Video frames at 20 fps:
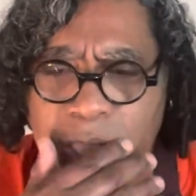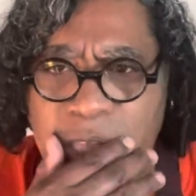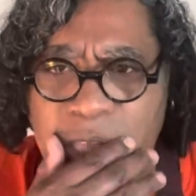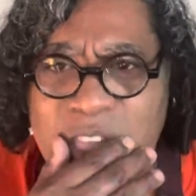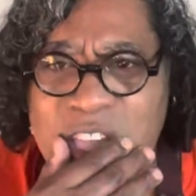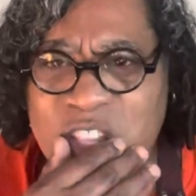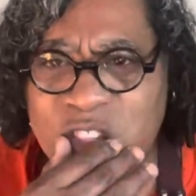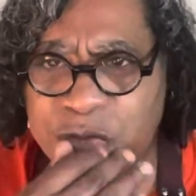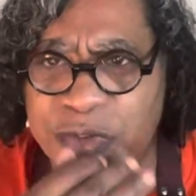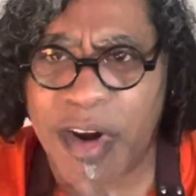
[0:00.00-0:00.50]

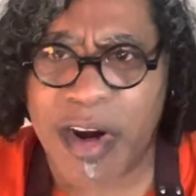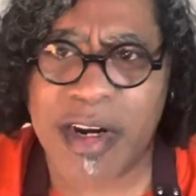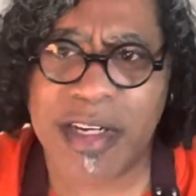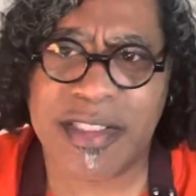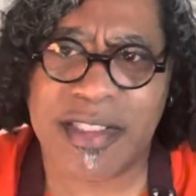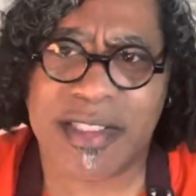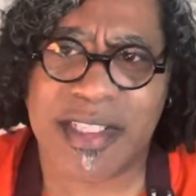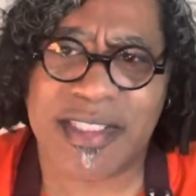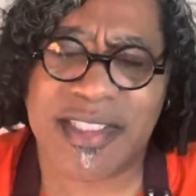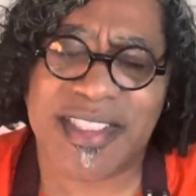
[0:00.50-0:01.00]
As far
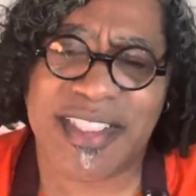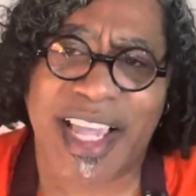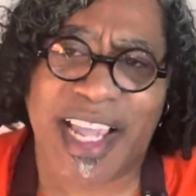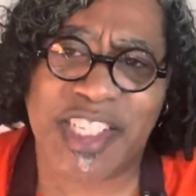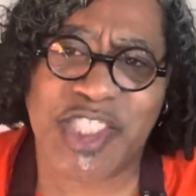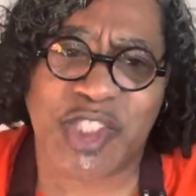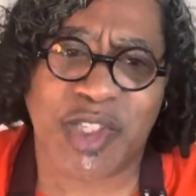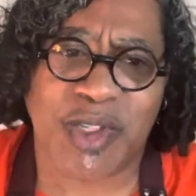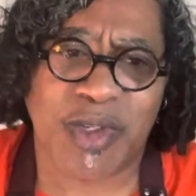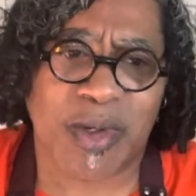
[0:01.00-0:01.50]
as the
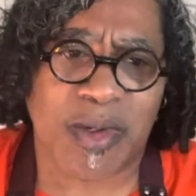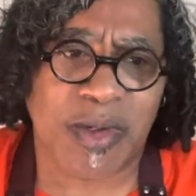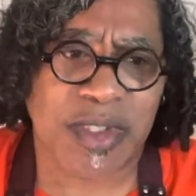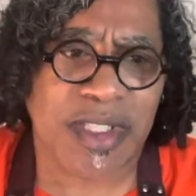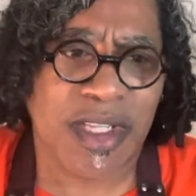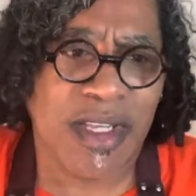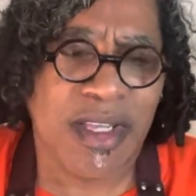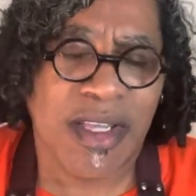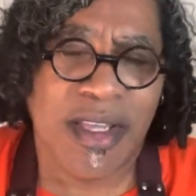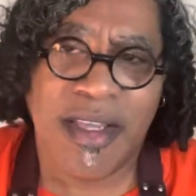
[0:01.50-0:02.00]

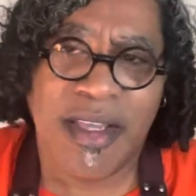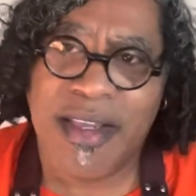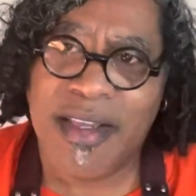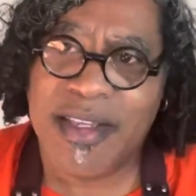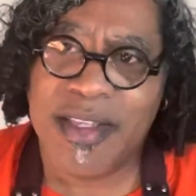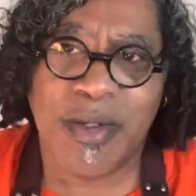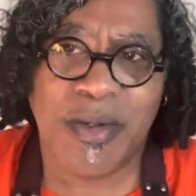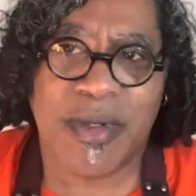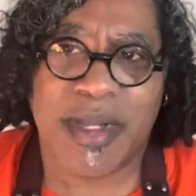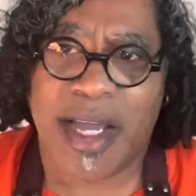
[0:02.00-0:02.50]
sectionals,
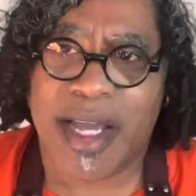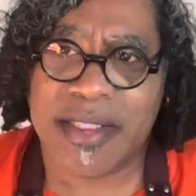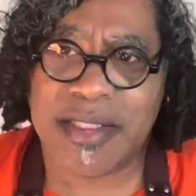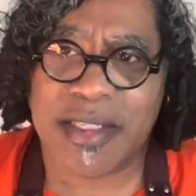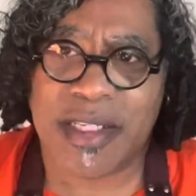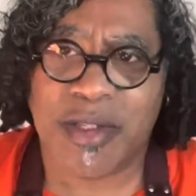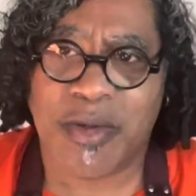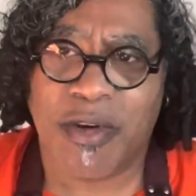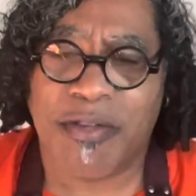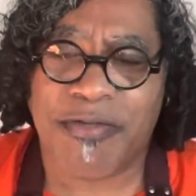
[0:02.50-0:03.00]
you guys
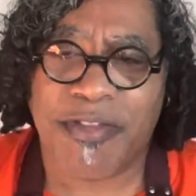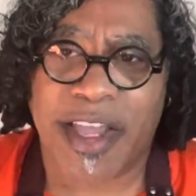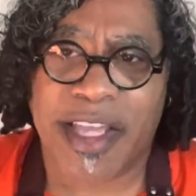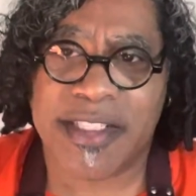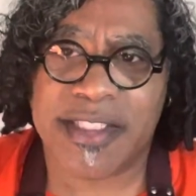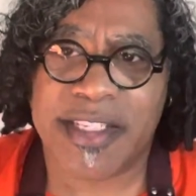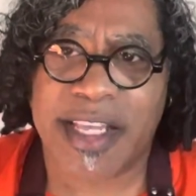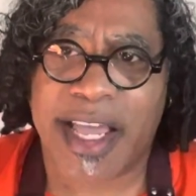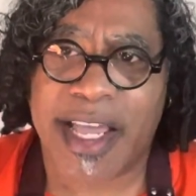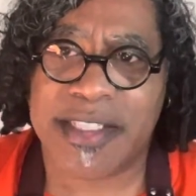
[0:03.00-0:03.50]
are doing
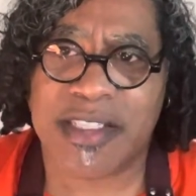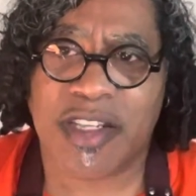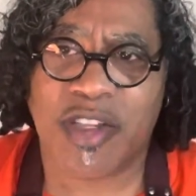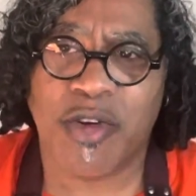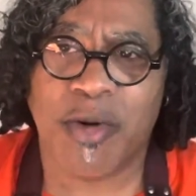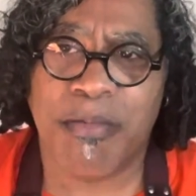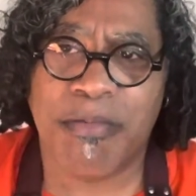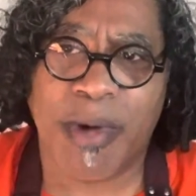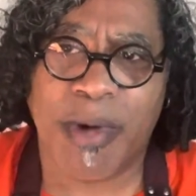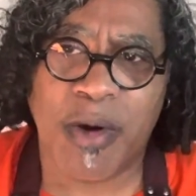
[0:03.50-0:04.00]
fantastic.
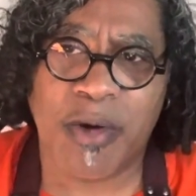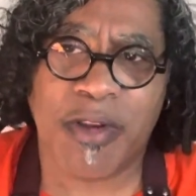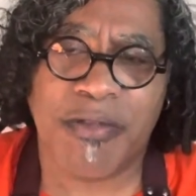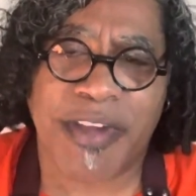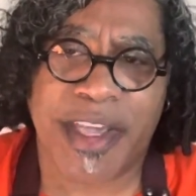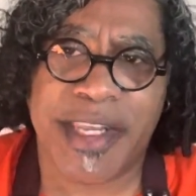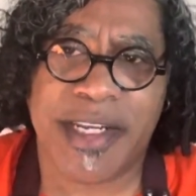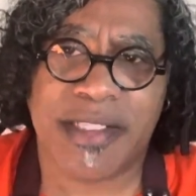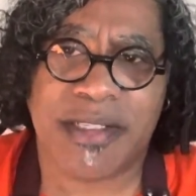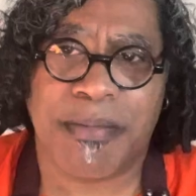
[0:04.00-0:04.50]
You're
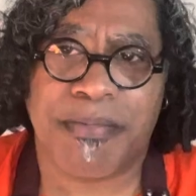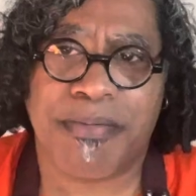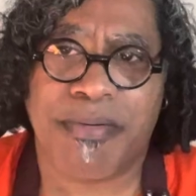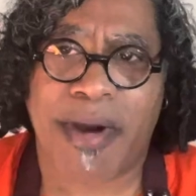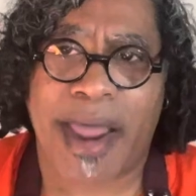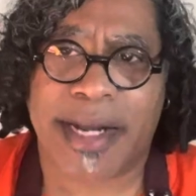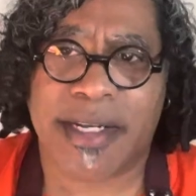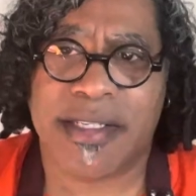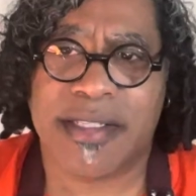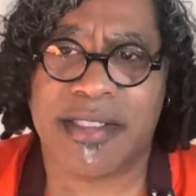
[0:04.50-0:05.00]
motivated to
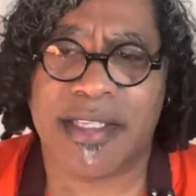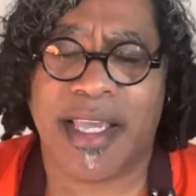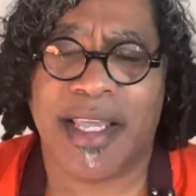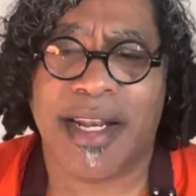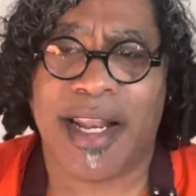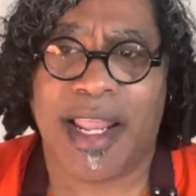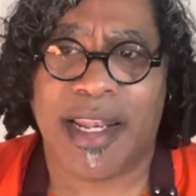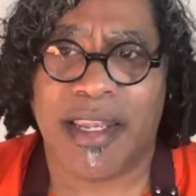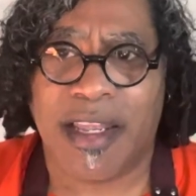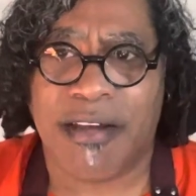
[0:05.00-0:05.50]
practice,
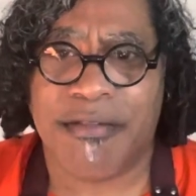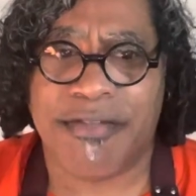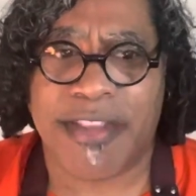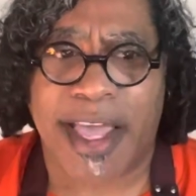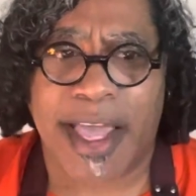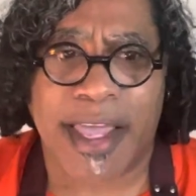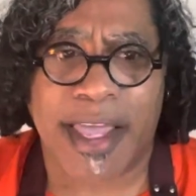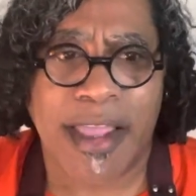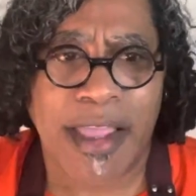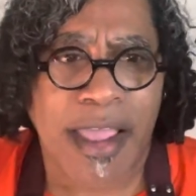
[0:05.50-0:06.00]
and I love
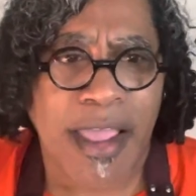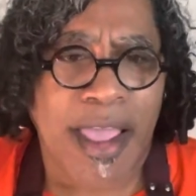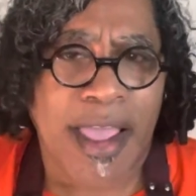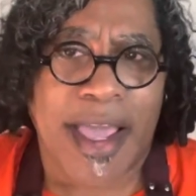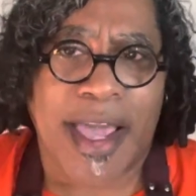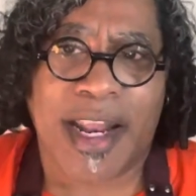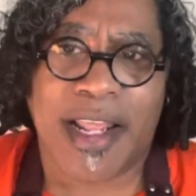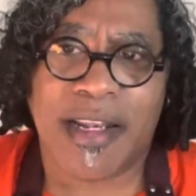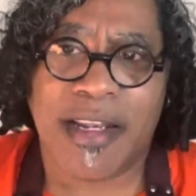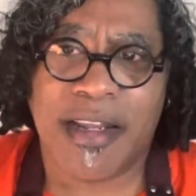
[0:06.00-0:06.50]
that.
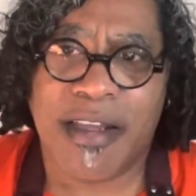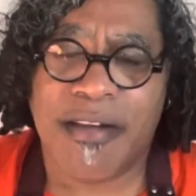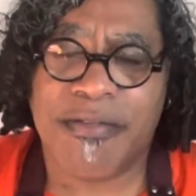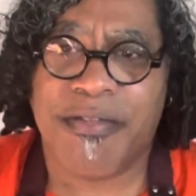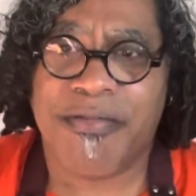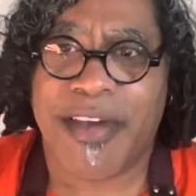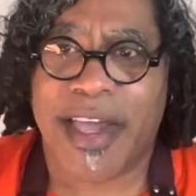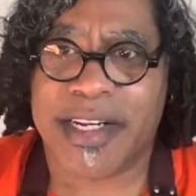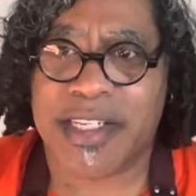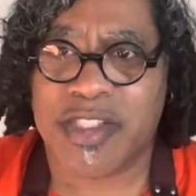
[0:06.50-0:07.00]
I love the
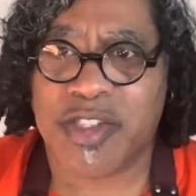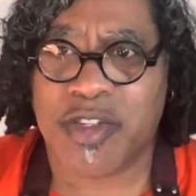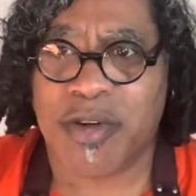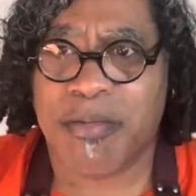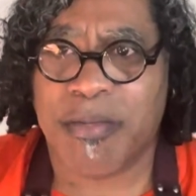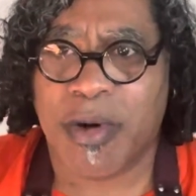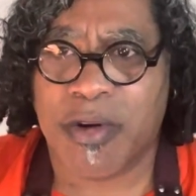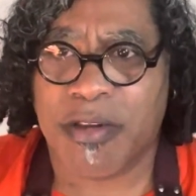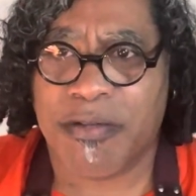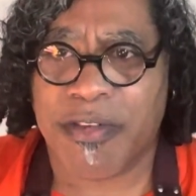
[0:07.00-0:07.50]
fact that you're
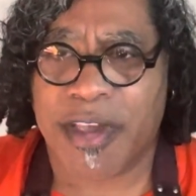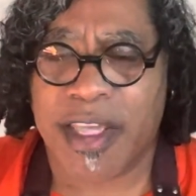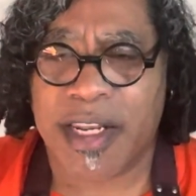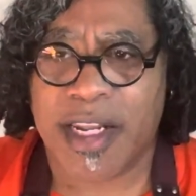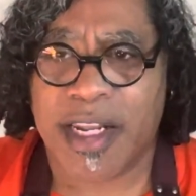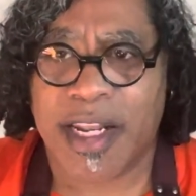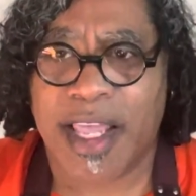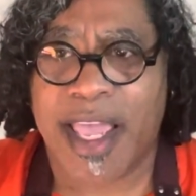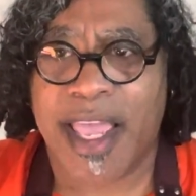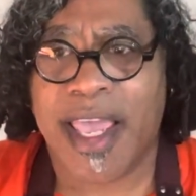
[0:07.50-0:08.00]

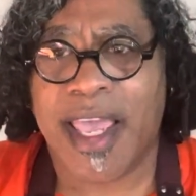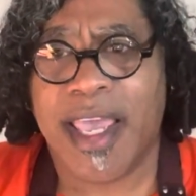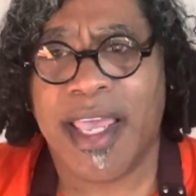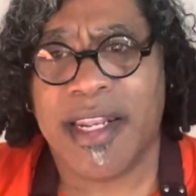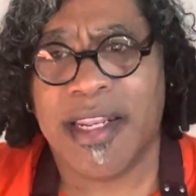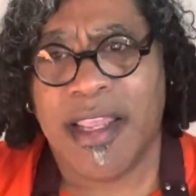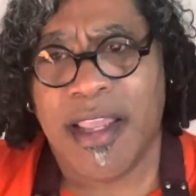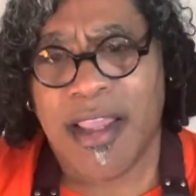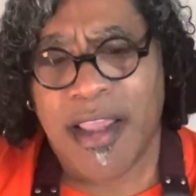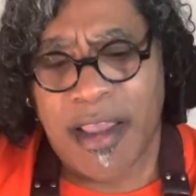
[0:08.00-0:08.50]
motivated.
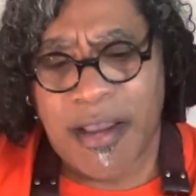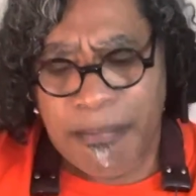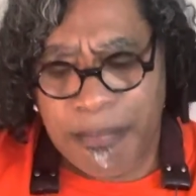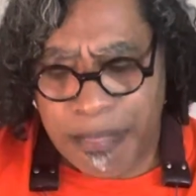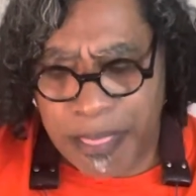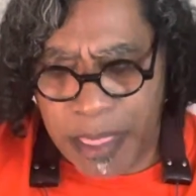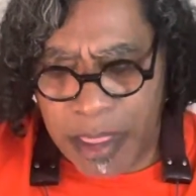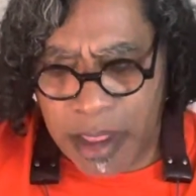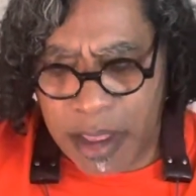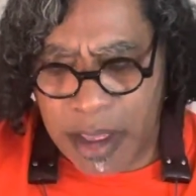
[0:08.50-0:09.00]
And
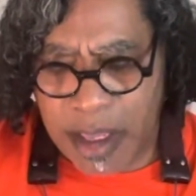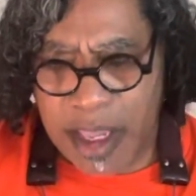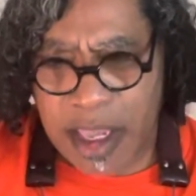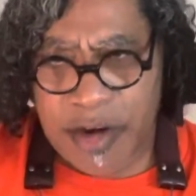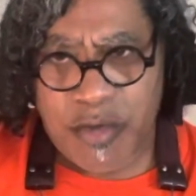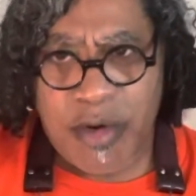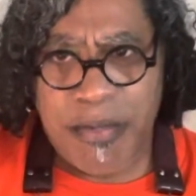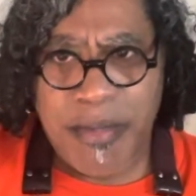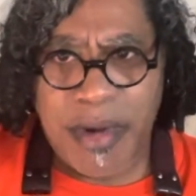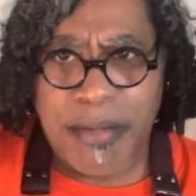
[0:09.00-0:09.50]

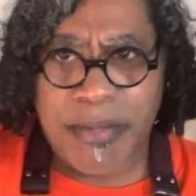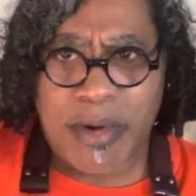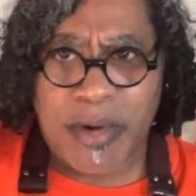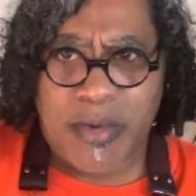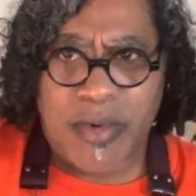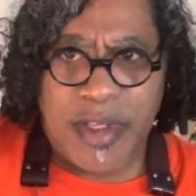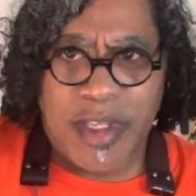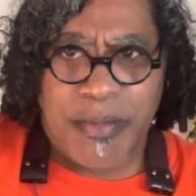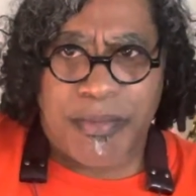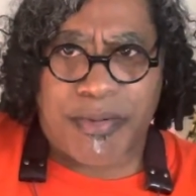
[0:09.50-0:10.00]
remember,
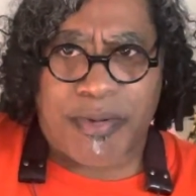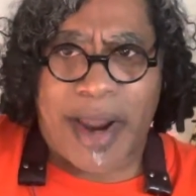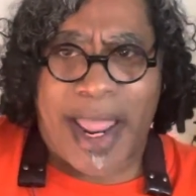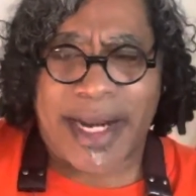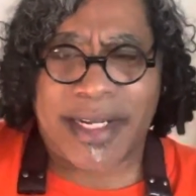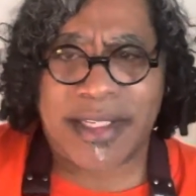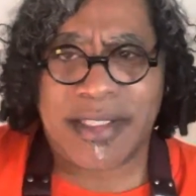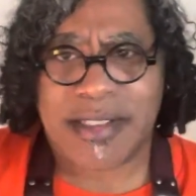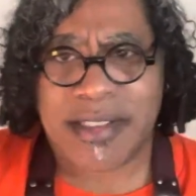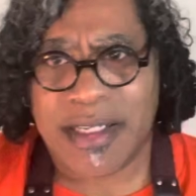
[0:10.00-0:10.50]
when you're
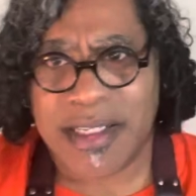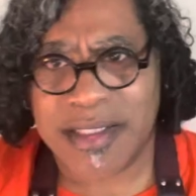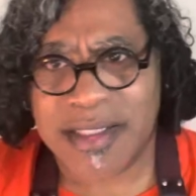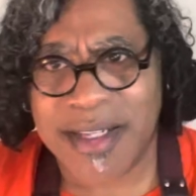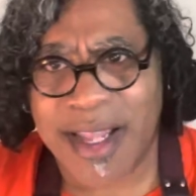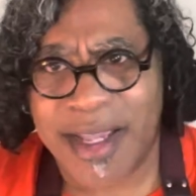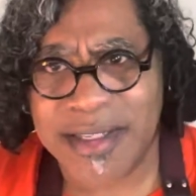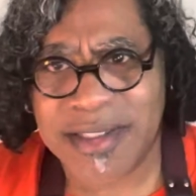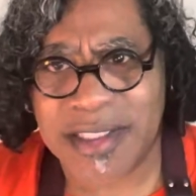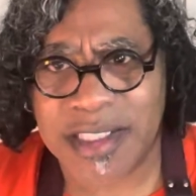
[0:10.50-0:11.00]
practicing, it's
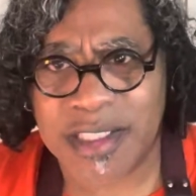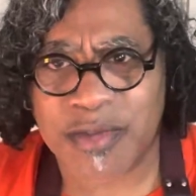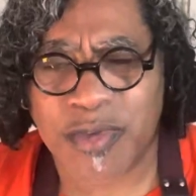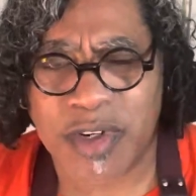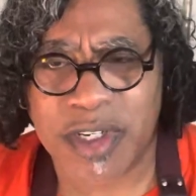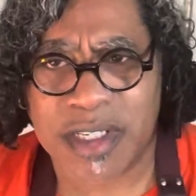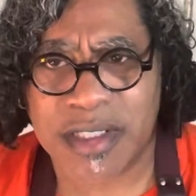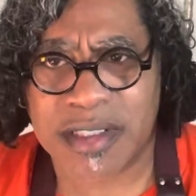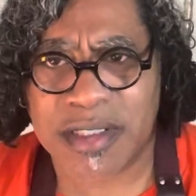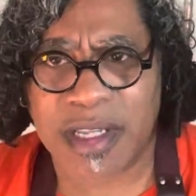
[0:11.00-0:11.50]
not just for
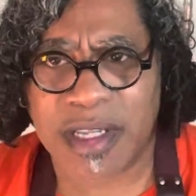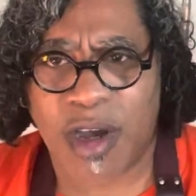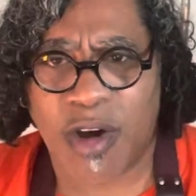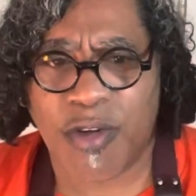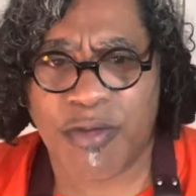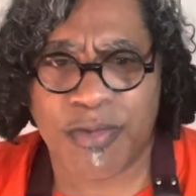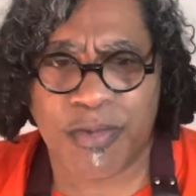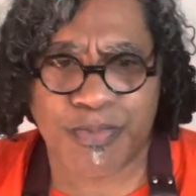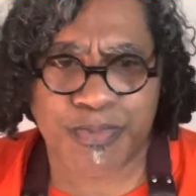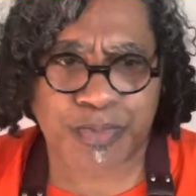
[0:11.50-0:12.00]
yourself.